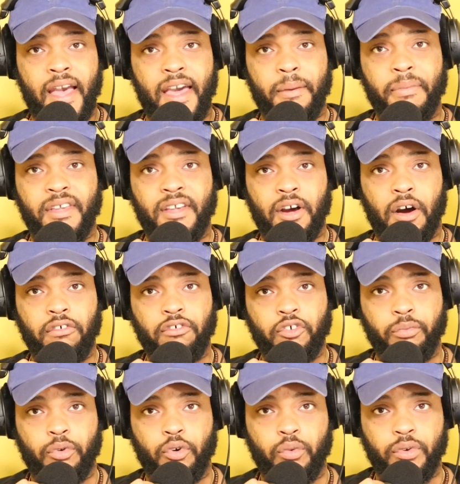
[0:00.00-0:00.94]
How to be
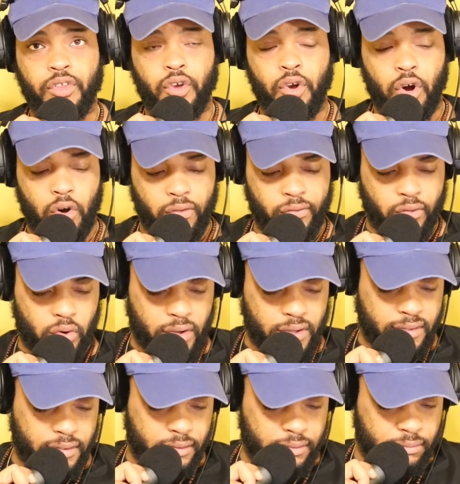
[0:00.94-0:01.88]
comfortable with your own
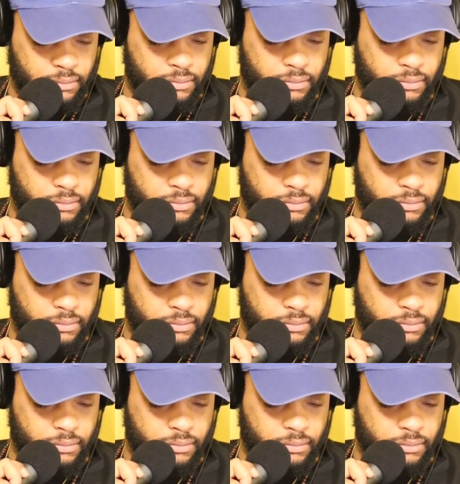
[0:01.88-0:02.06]
voice.